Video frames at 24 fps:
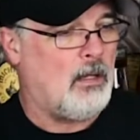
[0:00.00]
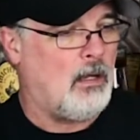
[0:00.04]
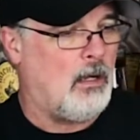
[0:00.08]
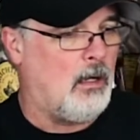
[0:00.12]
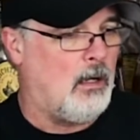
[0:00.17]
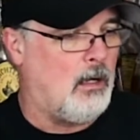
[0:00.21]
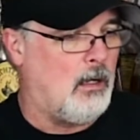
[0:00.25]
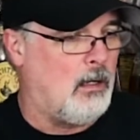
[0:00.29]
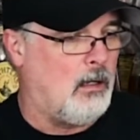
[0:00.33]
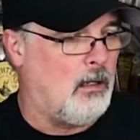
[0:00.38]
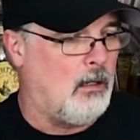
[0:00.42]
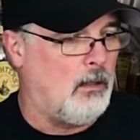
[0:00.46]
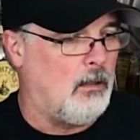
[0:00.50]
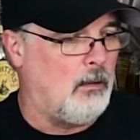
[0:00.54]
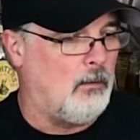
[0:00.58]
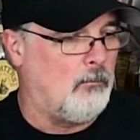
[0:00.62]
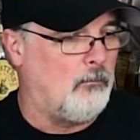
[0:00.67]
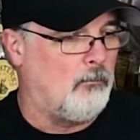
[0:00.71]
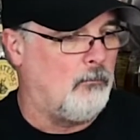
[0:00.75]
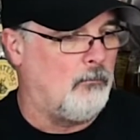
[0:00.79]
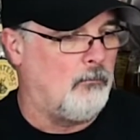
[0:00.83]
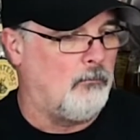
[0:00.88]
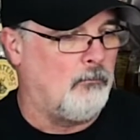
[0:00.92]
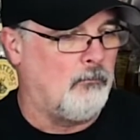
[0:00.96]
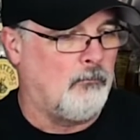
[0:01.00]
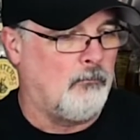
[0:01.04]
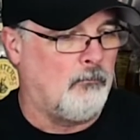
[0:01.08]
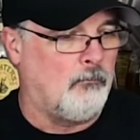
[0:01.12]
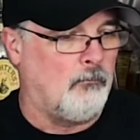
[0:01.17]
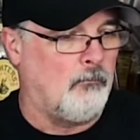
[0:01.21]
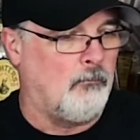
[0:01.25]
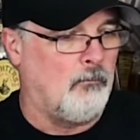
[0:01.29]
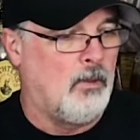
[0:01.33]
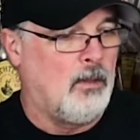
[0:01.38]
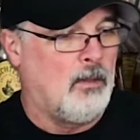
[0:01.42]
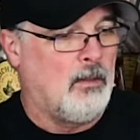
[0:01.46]

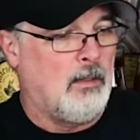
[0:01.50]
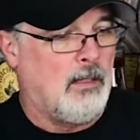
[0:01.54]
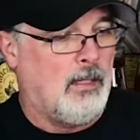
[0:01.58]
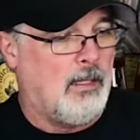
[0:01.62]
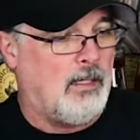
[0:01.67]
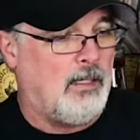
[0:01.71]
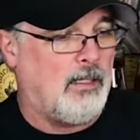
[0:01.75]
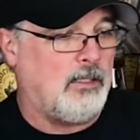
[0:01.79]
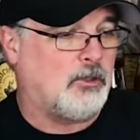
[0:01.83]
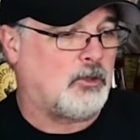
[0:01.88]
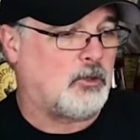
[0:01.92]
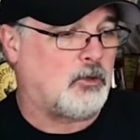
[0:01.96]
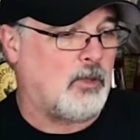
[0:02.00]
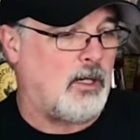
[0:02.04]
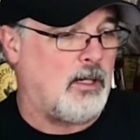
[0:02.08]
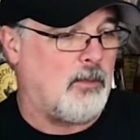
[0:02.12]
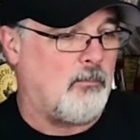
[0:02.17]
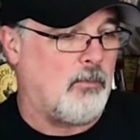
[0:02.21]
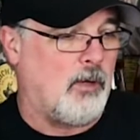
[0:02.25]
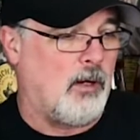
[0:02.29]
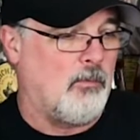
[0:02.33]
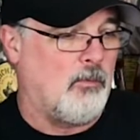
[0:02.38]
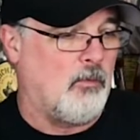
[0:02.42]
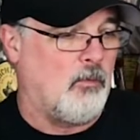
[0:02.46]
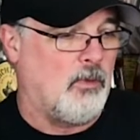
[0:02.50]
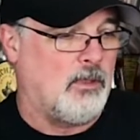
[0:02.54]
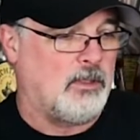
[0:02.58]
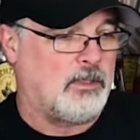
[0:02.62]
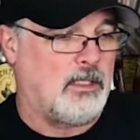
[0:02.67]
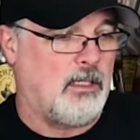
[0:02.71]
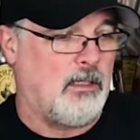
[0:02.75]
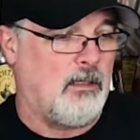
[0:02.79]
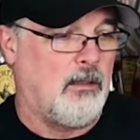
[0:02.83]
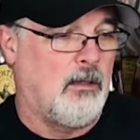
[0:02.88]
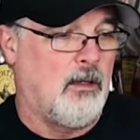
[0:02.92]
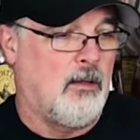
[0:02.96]
It is straight bourbon
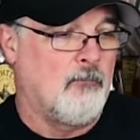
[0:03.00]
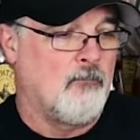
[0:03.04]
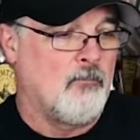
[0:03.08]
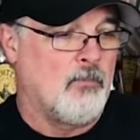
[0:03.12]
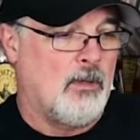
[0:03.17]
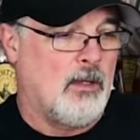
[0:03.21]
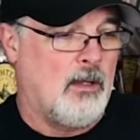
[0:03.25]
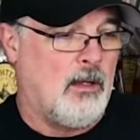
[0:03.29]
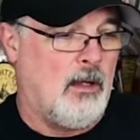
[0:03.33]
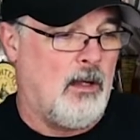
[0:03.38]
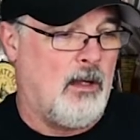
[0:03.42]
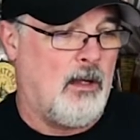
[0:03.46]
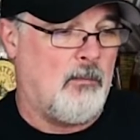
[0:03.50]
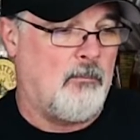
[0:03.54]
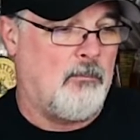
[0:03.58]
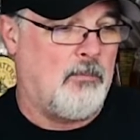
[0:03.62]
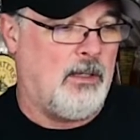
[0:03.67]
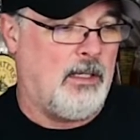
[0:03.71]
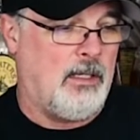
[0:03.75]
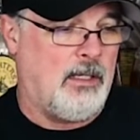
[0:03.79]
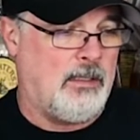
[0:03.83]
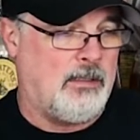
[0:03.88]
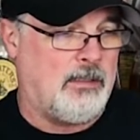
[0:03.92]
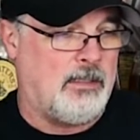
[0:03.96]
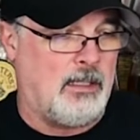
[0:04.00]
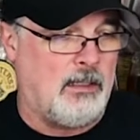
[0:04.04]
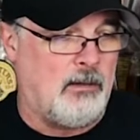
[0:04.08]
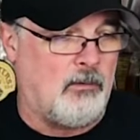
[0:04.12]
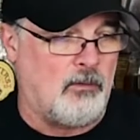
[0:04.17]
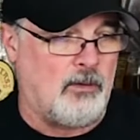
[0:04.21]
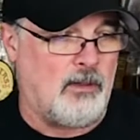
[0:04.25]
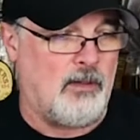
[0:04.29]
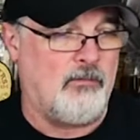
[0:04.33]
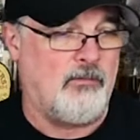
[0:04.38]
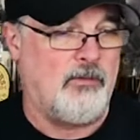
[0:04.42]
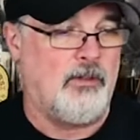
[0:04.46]
whiskey, but they
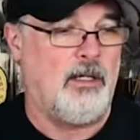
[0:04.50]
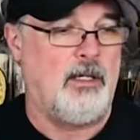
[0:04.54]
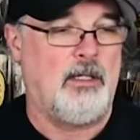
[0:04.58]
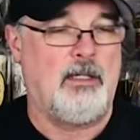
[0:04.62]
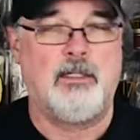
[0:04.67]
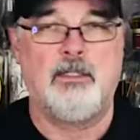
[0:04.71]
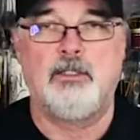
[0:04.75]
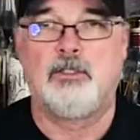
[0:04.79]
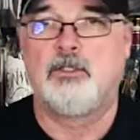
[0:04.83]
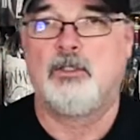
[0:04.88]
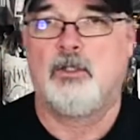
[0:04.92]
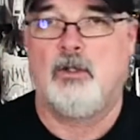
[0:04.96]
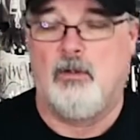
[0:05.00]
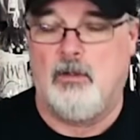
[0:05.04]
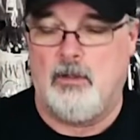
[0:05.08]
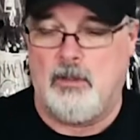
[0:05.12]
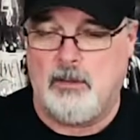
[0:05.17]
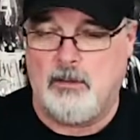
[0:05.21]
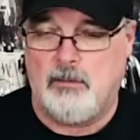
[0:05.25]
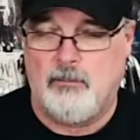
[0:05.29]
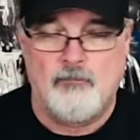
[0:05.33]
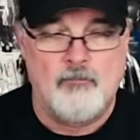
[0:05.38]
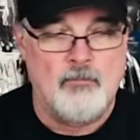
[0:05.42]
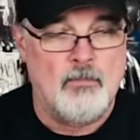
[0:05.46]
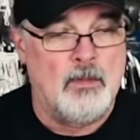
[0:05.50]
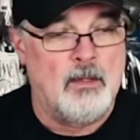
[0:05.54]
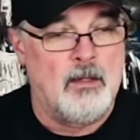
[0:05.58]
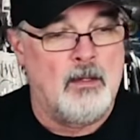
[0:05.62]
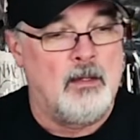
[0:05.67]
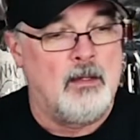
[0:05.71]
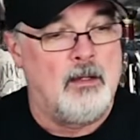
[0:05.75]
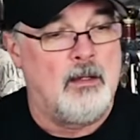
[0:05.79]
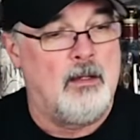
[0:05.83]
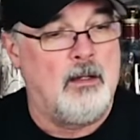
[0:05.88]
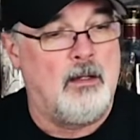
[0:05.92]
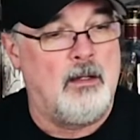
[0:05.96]
don't give an age on it.
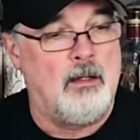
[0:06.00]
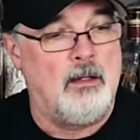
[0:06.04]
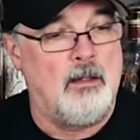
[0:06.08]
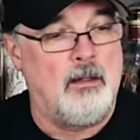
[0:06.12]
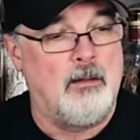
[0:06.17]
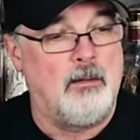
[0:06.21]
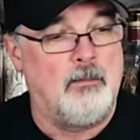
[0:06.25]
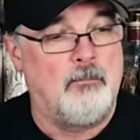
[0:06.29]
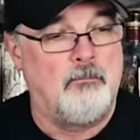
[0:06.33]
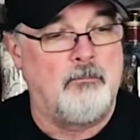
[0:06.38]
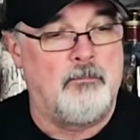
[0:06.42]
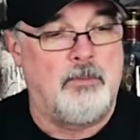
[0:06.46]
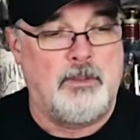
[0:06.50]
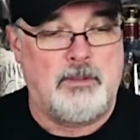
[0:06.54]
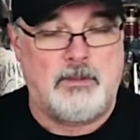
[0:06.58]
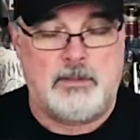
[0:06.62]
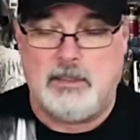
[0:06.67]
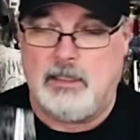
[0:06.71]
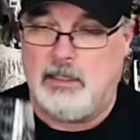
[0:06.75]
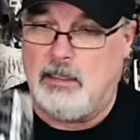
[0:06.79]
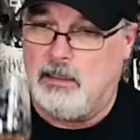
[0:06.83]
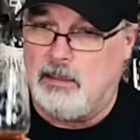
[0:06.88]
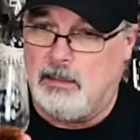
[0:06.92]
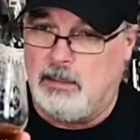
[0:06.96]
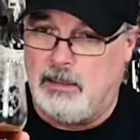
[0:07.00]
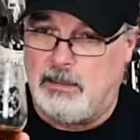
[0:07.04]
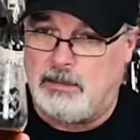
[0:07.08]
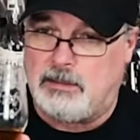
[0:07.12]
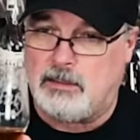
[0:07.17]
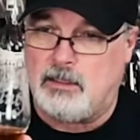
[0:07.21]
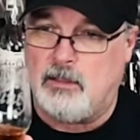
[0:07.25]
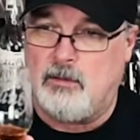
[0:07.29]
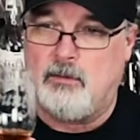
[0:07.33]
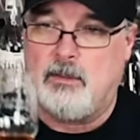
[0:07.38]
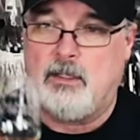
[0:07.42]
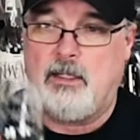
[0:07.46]
But
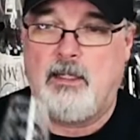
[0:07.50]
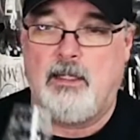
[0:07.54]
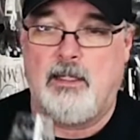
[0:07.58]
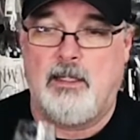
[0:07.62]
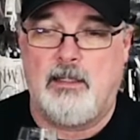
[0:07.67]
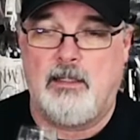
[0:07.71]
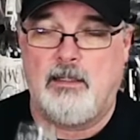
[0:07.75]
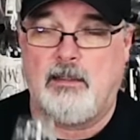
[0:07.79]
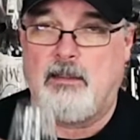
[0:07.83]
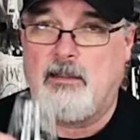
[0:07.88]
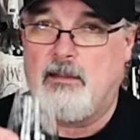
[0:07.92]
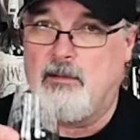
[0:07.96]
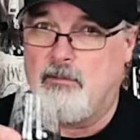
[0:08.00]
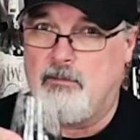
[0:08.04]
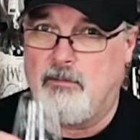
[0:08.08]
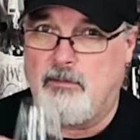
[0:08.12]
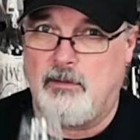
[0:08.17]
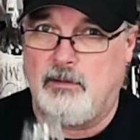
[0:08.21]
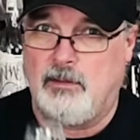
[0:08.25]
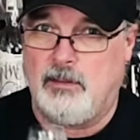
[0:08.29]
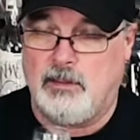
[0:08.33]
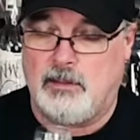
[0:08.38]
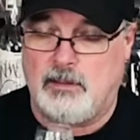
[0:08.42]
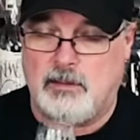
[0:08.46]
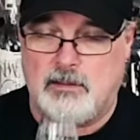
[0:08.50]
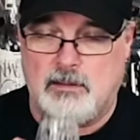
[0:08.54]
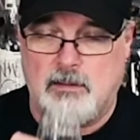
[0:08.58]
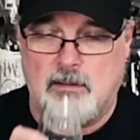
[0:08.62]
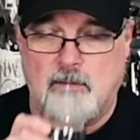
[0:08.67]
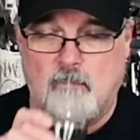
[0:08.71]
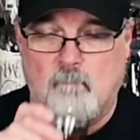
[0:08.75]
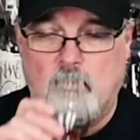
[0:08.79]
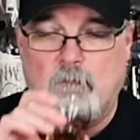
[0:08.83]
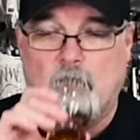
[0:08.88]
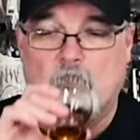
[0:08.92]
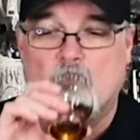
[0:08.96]
let's go ahead and get the
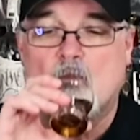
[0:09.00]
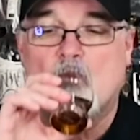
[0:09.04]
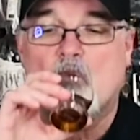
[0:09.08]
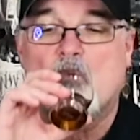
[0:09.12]
tongue wet.